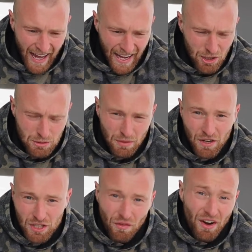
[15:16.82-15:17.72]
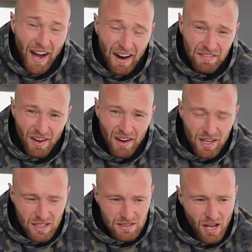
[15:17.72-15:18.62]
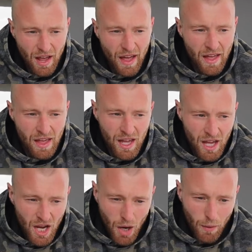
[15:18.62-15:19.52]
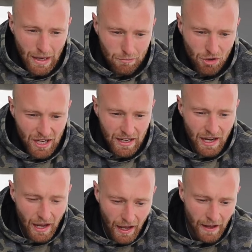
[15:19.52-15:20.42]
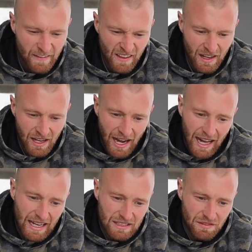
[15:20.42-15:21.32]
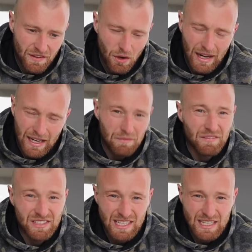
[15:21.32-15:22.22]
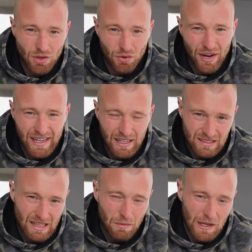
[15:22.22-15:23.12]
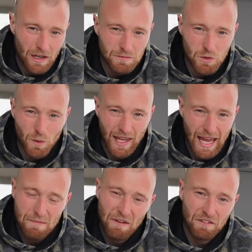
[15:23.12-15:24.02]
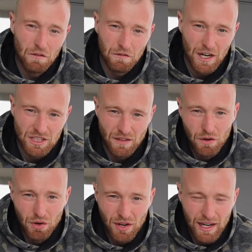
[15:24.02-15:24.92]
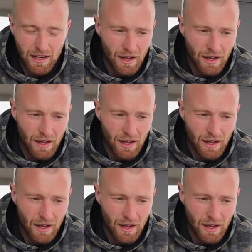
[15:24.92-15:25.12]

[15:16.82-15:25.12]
I always prefer to run after, because when I'm running, I like to feel like I'm fatigued already, because then when it comes to a game, I feel fresh, I feel great.